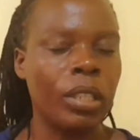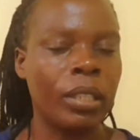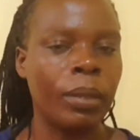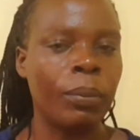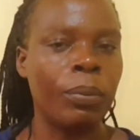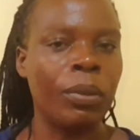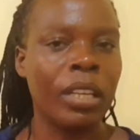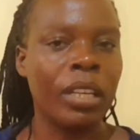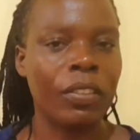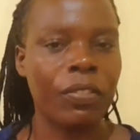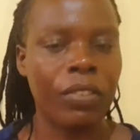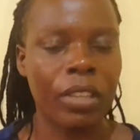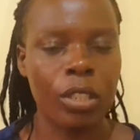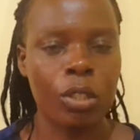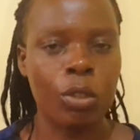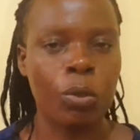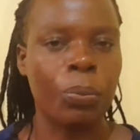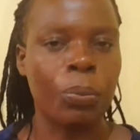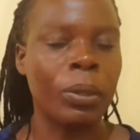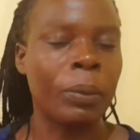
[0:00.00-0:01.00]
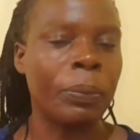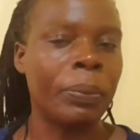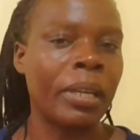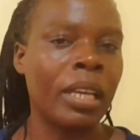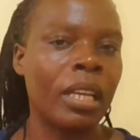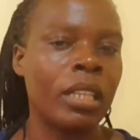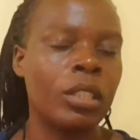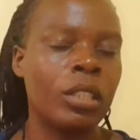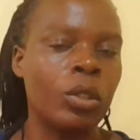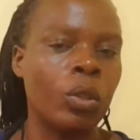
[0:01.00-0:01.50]
in the breakfast you
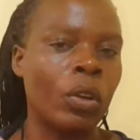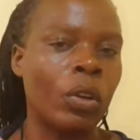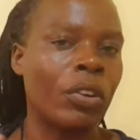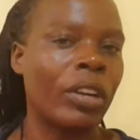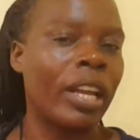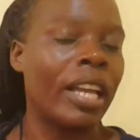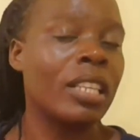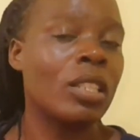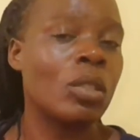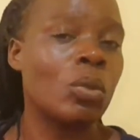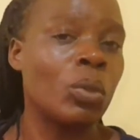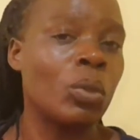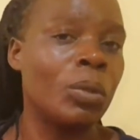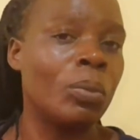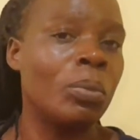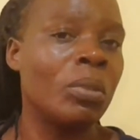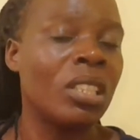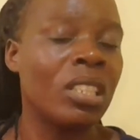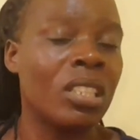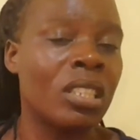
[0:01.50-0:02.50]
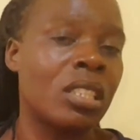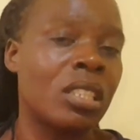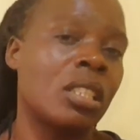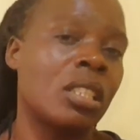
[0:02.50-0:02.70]
prepared your rice with beans,